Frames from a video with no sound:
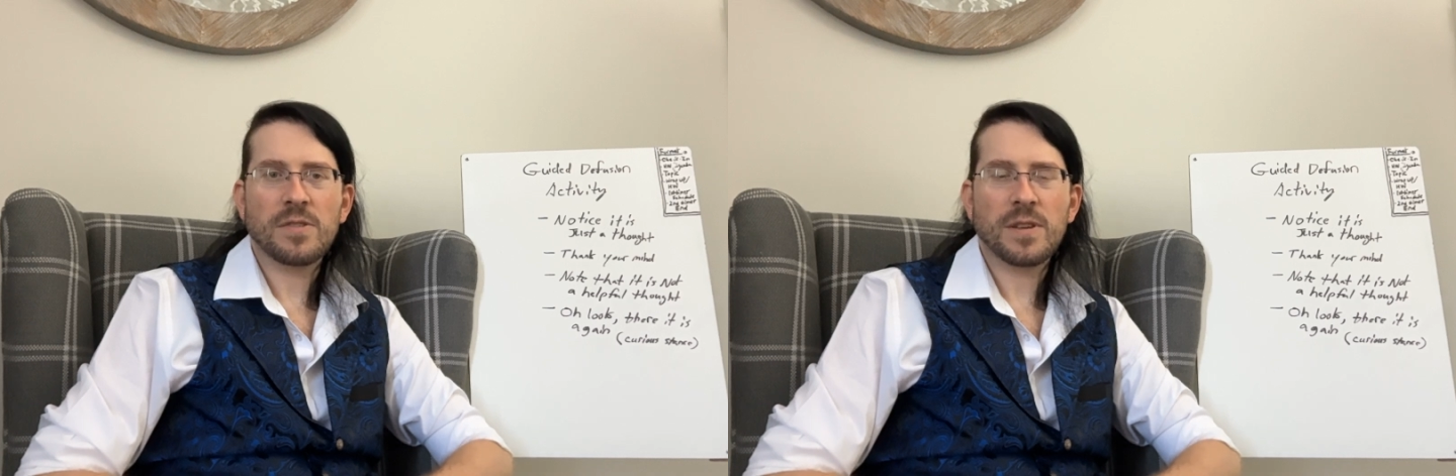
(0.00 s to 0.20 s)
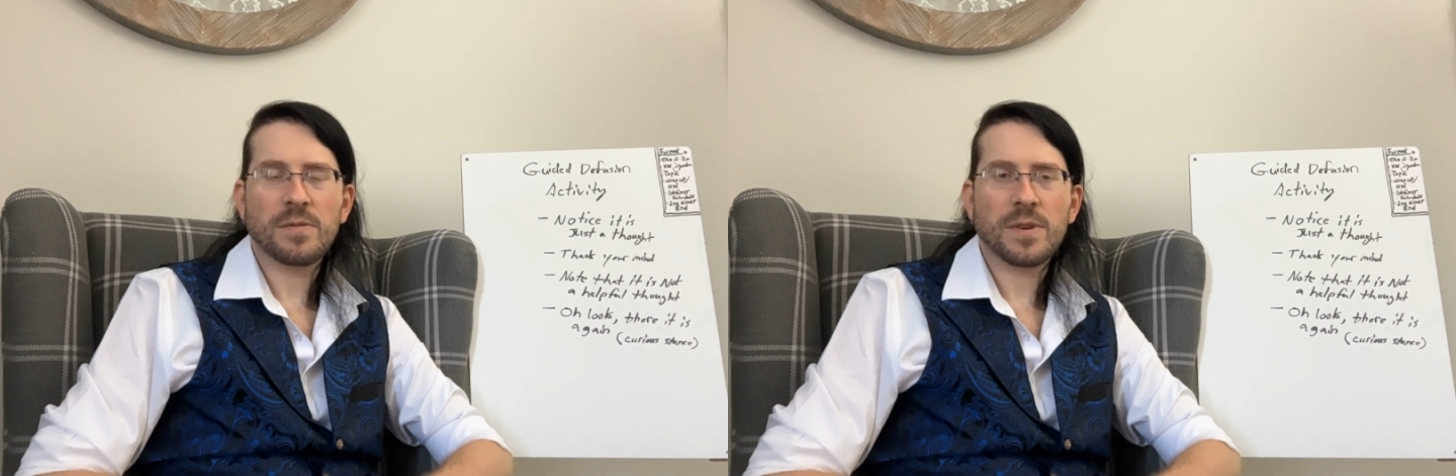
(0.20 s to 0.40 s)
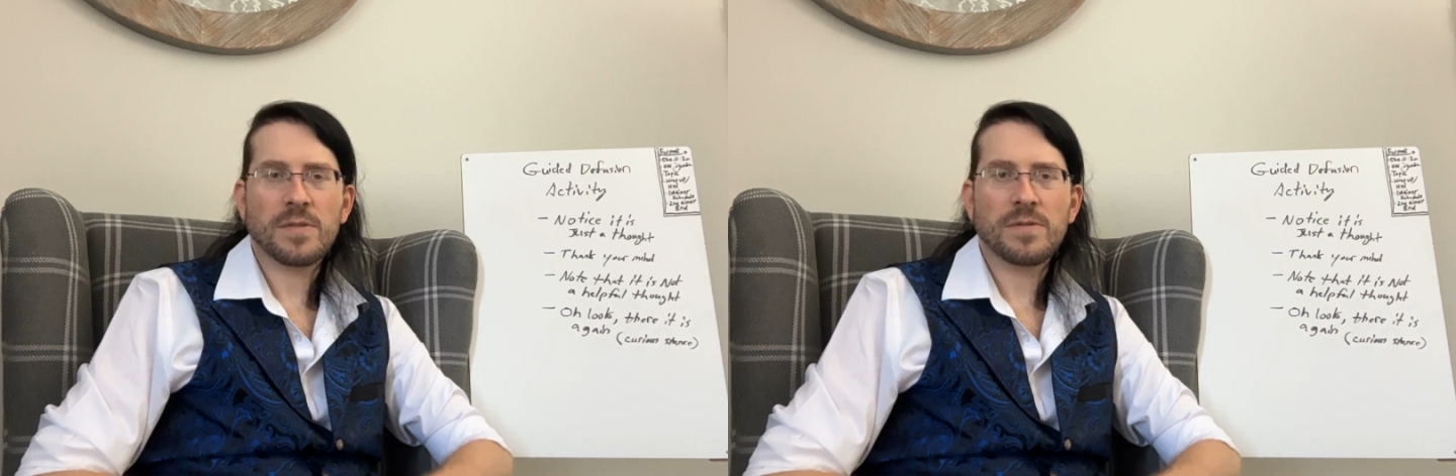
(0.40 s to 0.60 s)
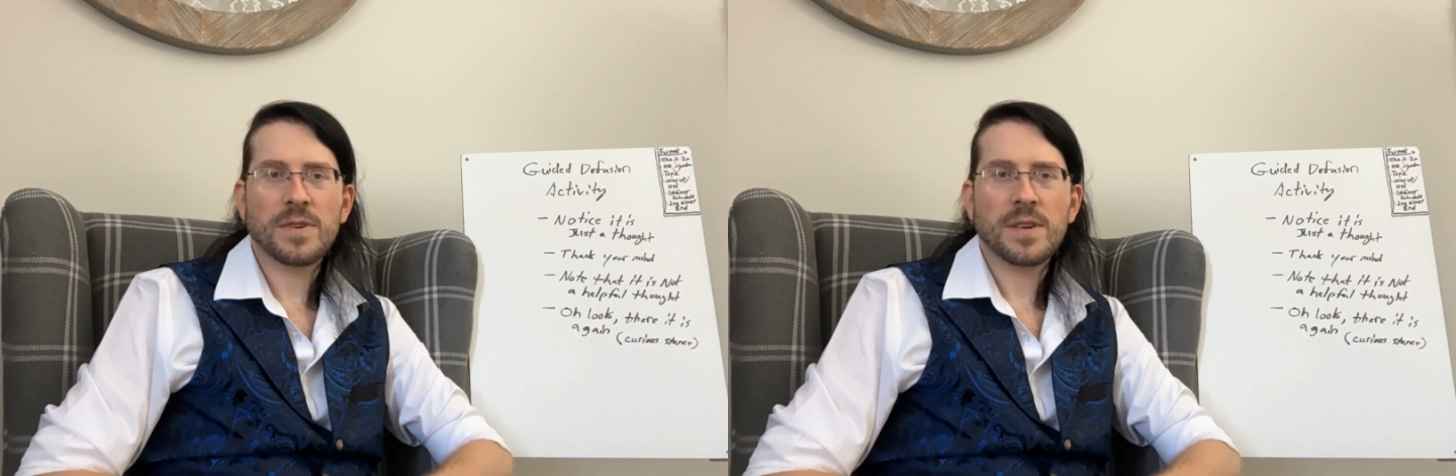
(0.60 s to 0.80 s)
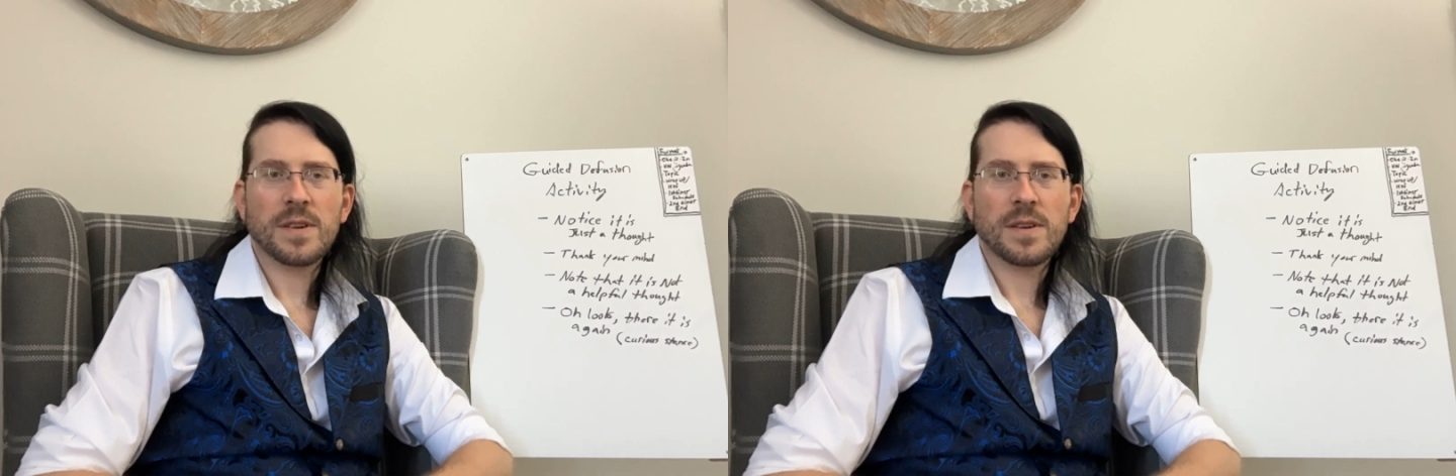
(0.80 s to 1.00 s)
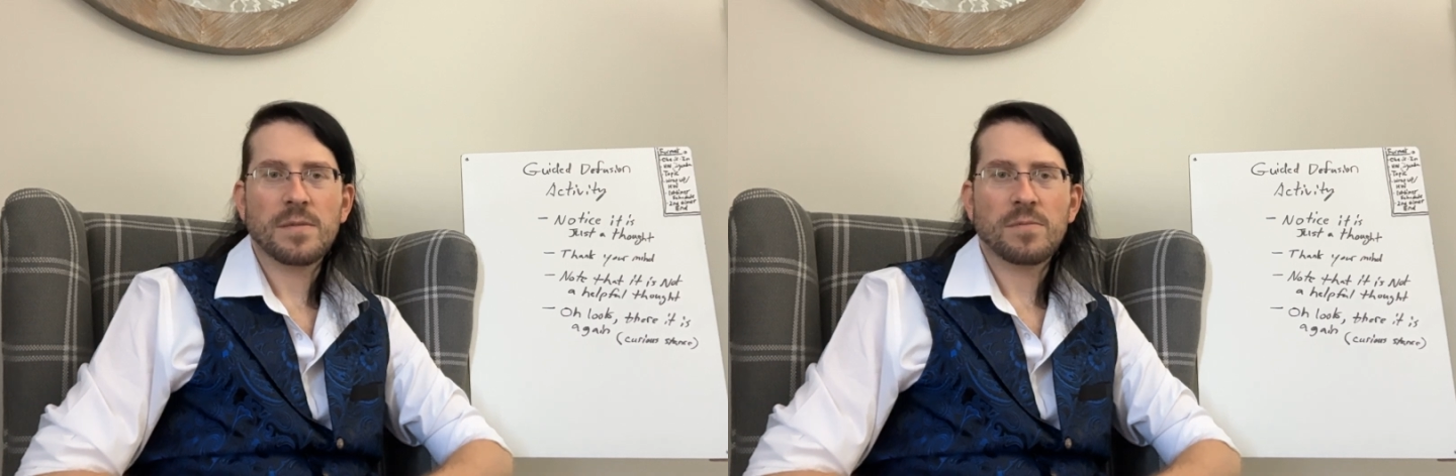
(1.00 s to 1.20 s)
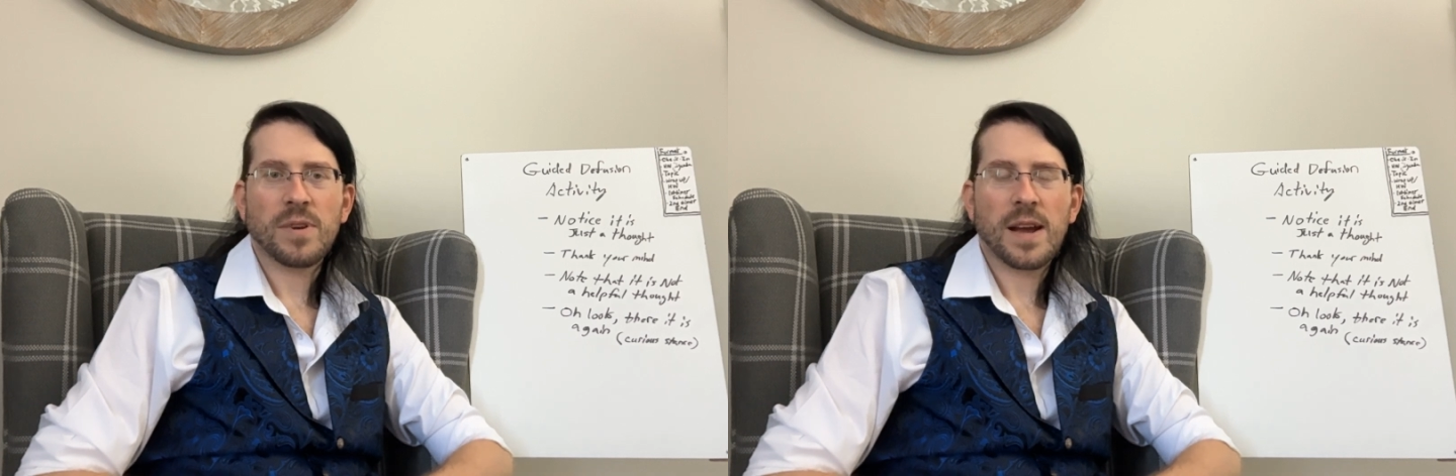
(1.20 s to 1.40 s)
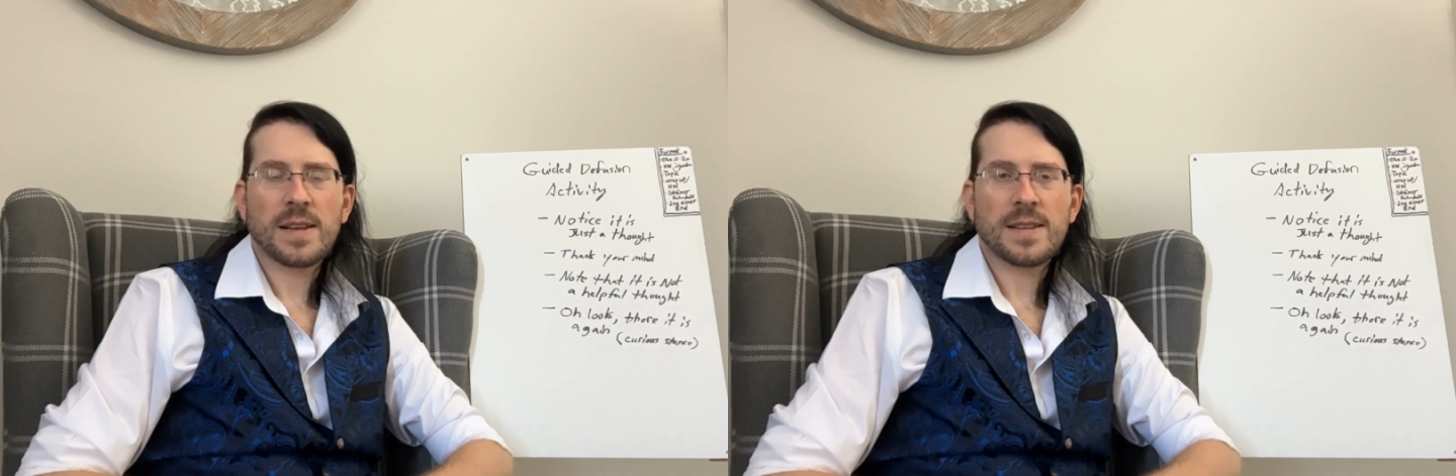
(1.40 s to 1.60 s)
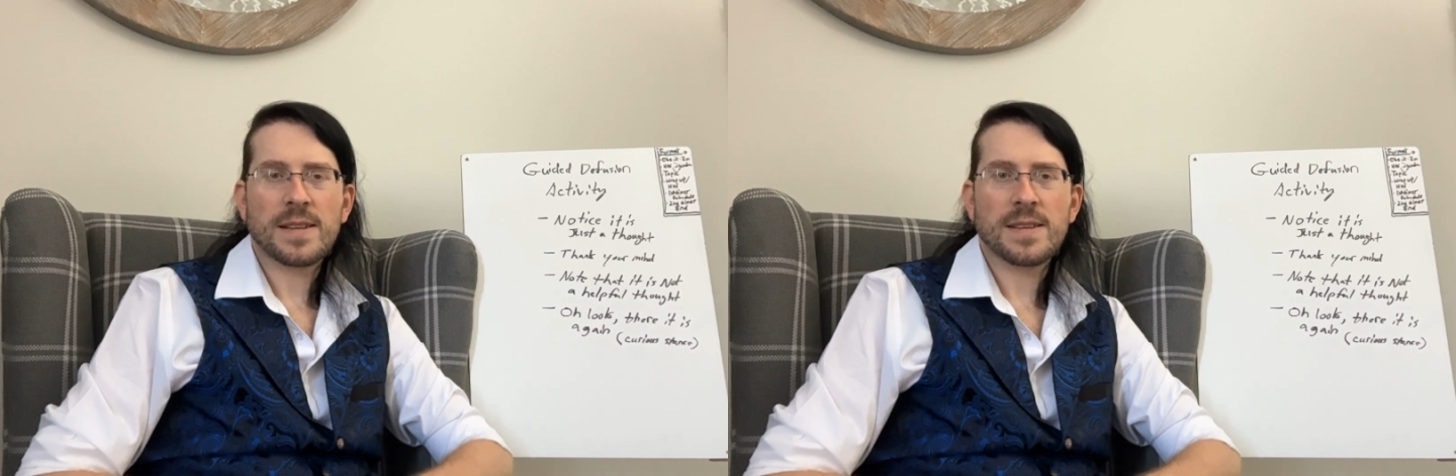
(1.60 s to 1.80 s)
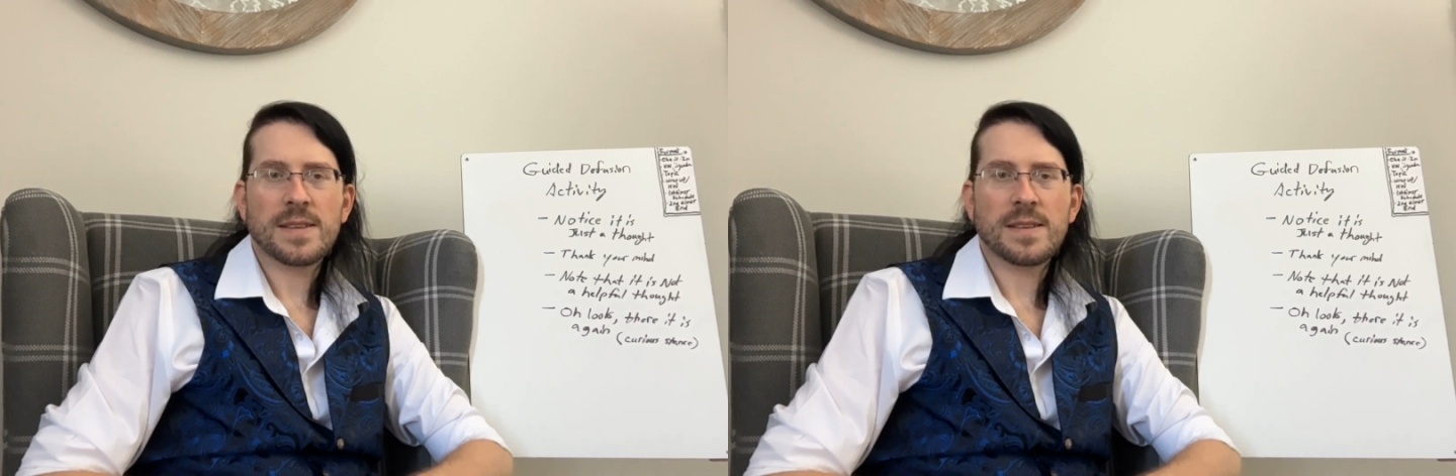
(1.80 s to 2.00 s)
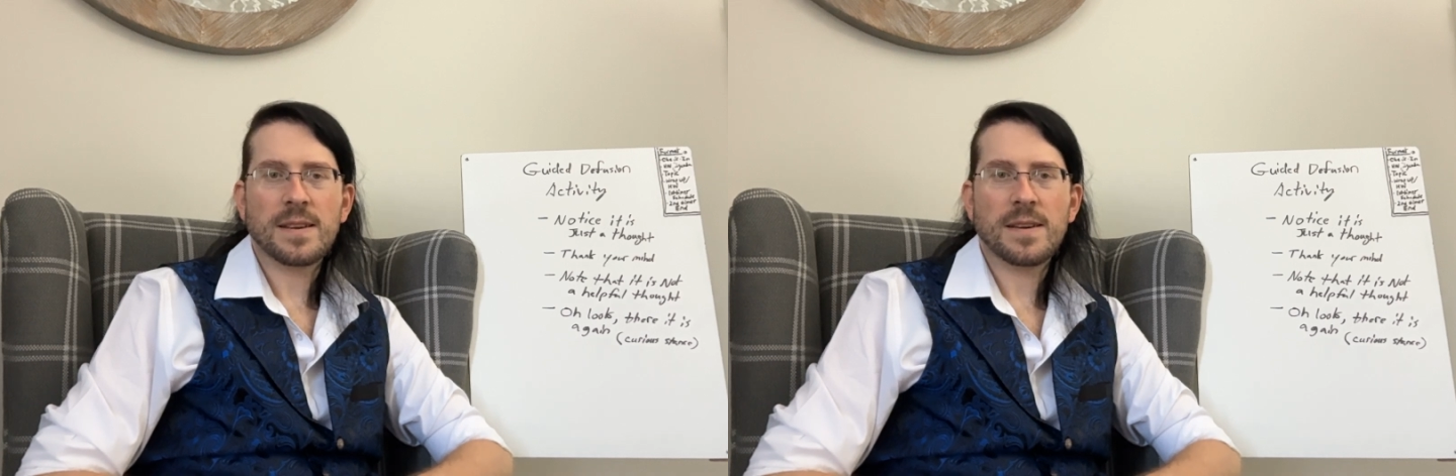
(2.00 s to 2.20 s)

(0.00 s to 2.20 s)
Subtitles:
then we've practiced